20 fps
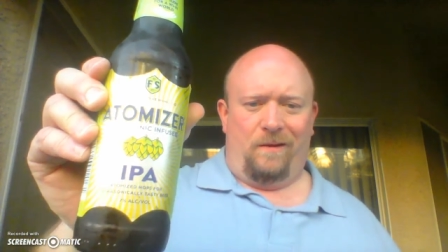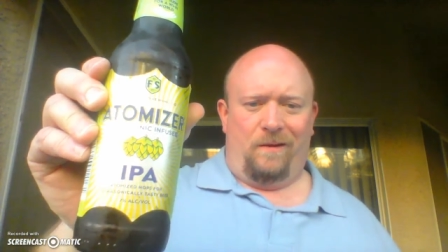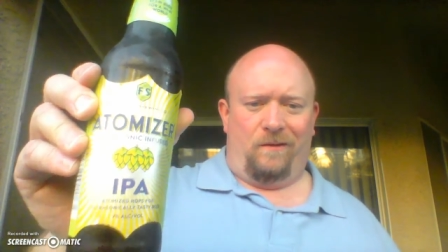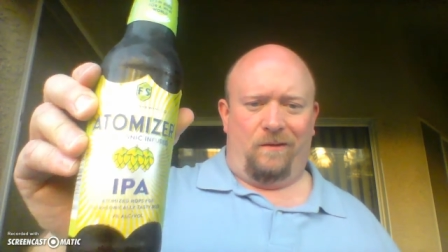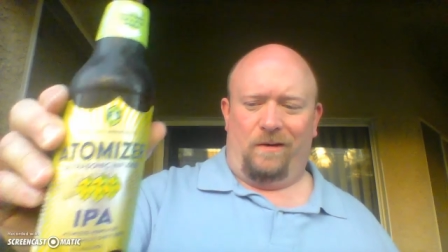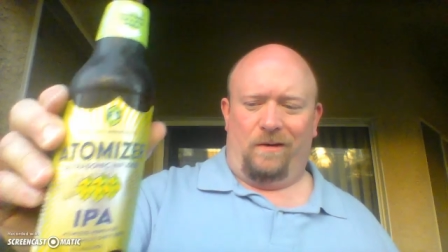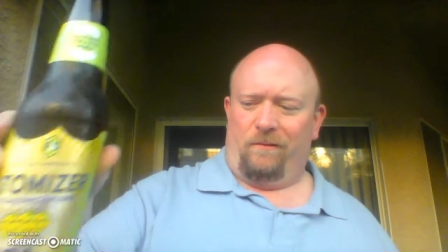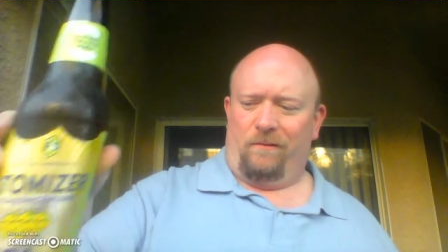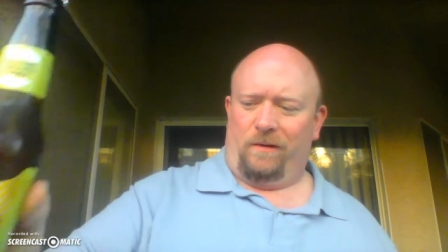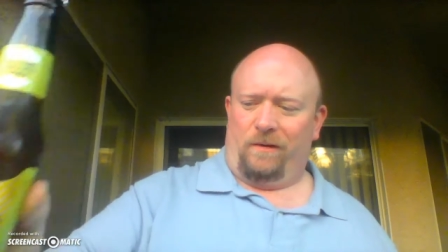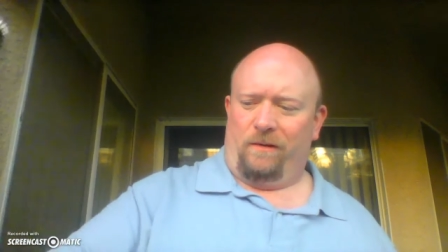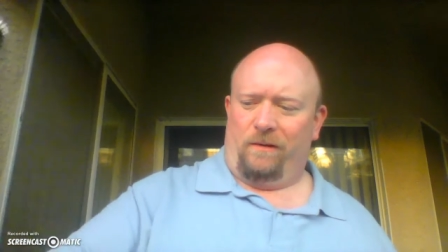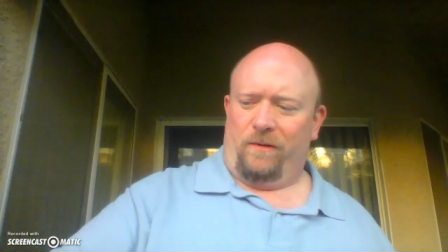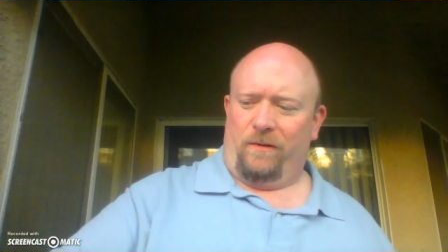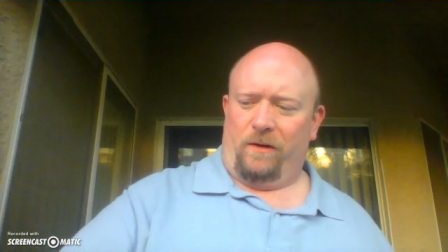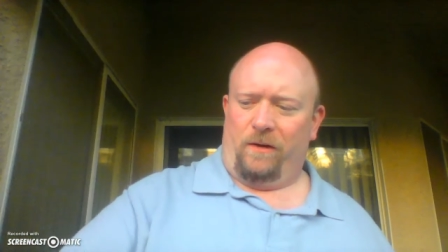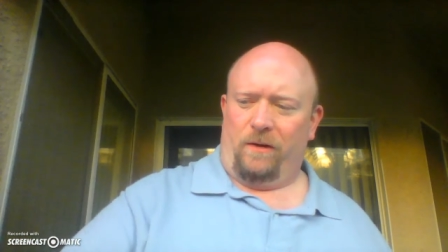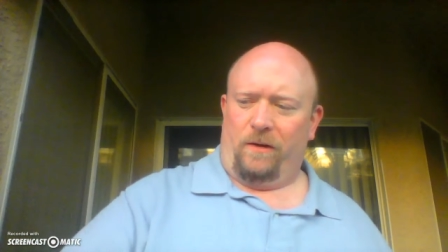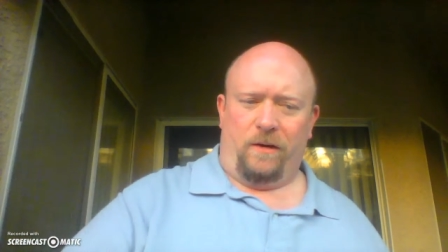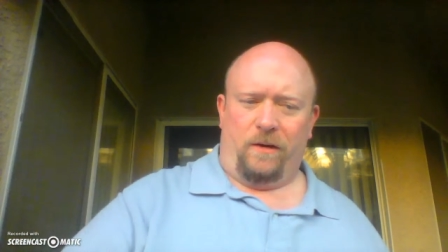There's not really a
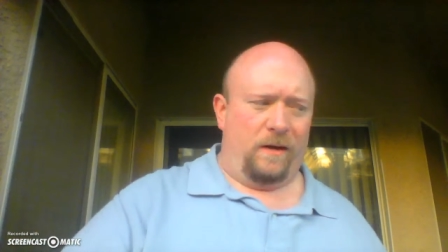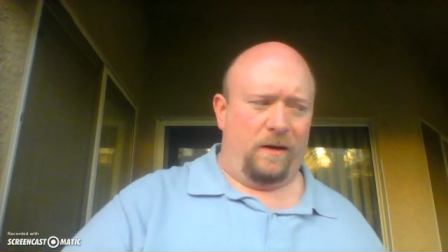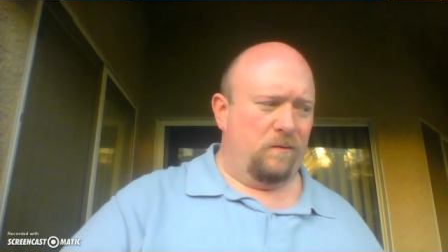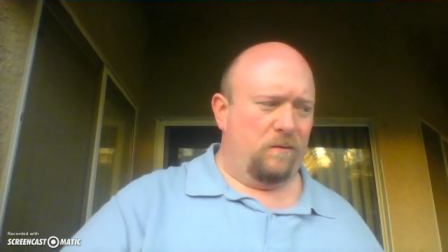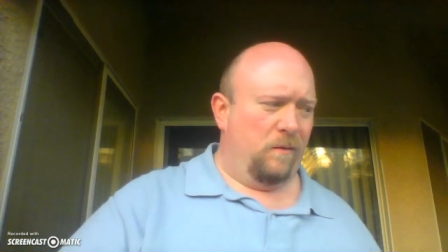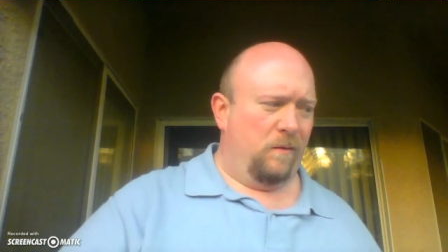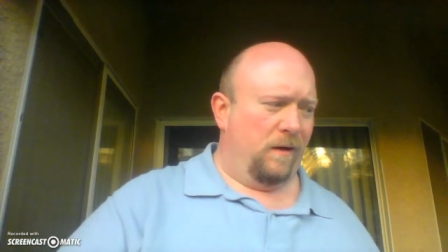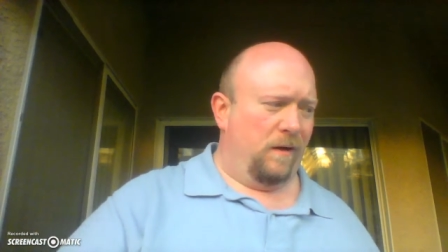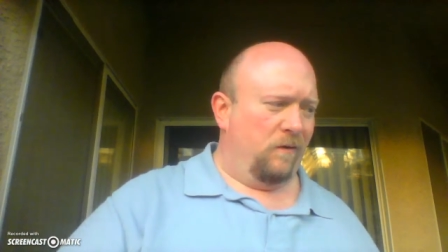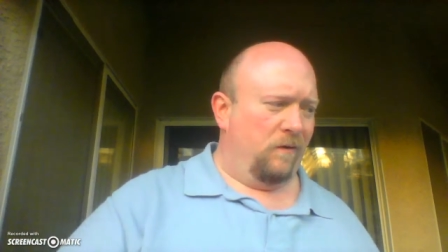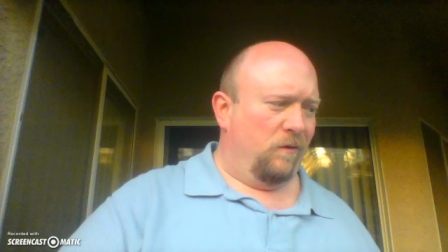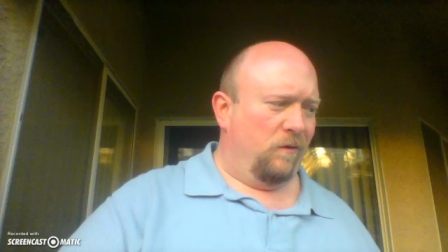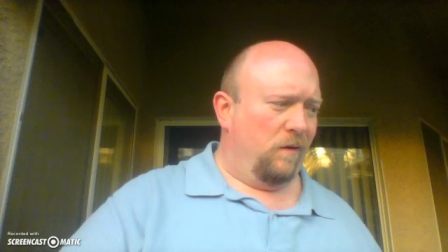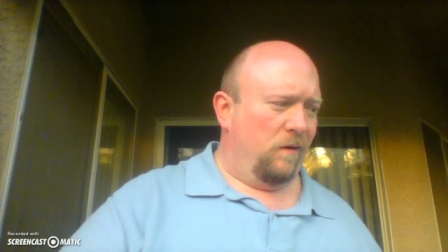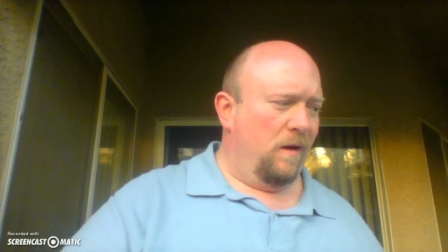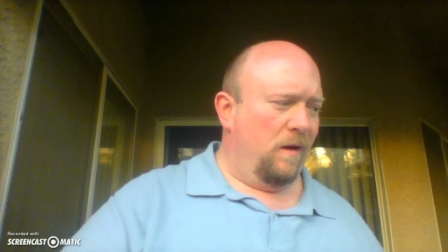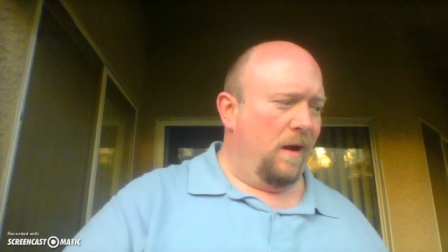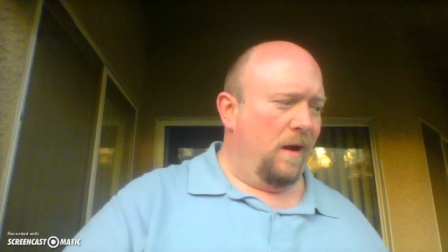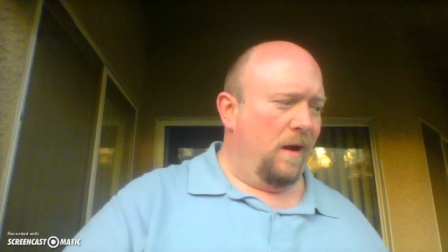very good explanation.